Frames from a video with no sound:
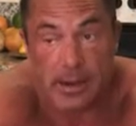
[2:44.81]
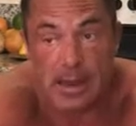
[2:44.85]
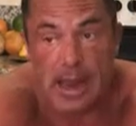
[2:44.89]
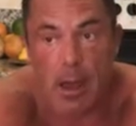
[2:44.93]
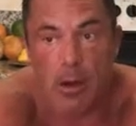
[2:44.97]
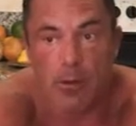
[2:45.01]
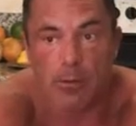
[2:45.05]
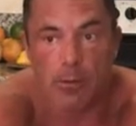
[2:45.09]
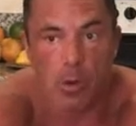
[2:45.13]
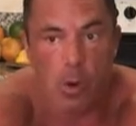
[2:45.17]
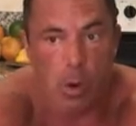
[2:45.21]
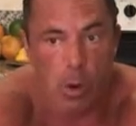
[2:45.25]

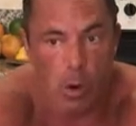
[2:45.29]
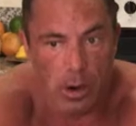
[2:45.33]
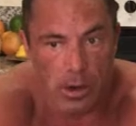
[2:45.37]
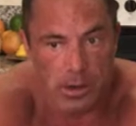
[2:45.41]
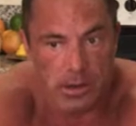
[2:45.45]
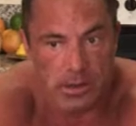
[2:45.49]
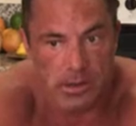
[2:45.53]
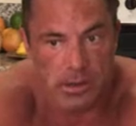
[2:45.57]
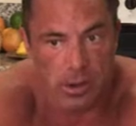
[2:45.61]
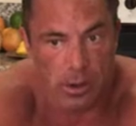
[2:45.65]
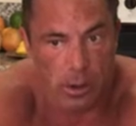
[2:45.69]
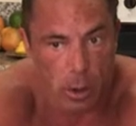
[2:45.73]
Now, of
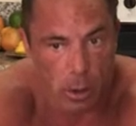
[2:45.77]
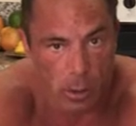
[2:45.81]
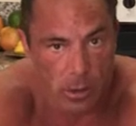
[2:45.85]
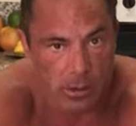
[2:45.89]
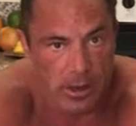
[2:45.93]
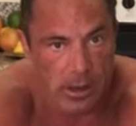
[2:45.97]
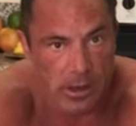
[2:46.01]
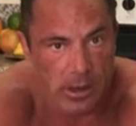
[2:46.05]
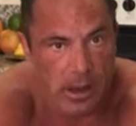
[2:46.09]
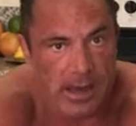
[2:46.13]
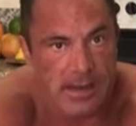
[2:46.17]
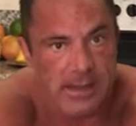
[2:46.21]
course, the lower
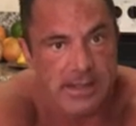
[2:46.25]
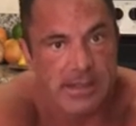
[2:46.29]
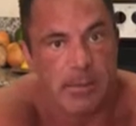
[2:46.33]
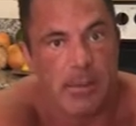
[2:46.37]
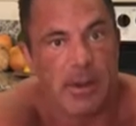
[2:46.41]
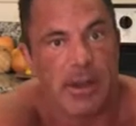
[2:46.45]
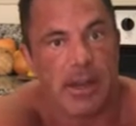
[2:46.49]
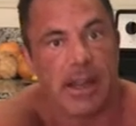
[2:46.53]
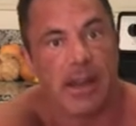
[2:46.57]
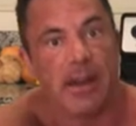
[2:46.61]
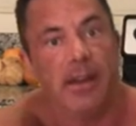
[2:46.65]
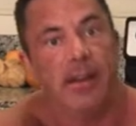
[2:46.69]
the
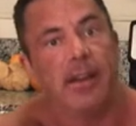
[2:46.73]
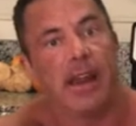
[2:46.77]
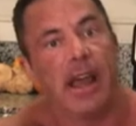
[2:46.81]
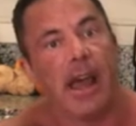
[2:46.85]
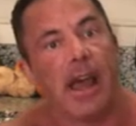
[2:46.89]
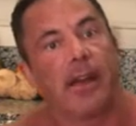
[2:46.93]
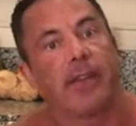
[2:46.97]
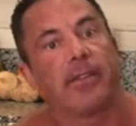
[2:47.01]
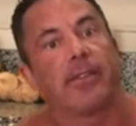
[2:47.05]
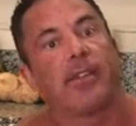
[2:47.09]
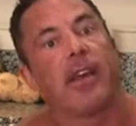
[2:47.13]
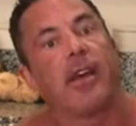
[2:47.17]
glycemic
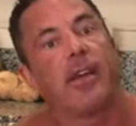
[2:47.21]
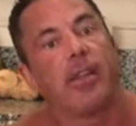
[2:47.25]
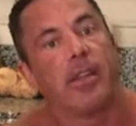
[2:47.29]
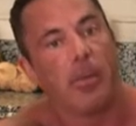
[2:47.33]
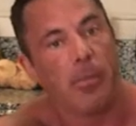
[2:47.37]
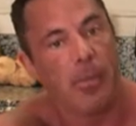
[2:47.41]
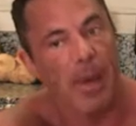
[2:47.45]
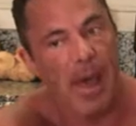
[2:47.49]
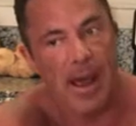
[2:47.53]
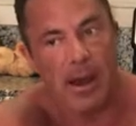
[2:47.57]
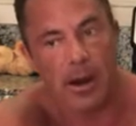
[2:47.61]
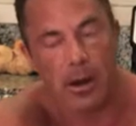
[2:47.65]
index,
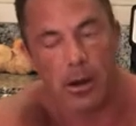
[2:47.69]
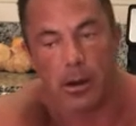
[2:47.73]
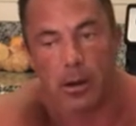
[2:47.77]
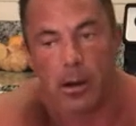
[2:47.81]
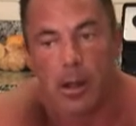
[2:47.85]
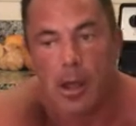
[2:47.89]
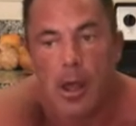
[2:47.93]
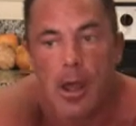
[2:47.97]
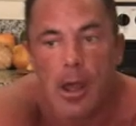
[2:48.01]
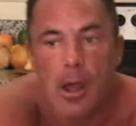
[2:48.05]
the better.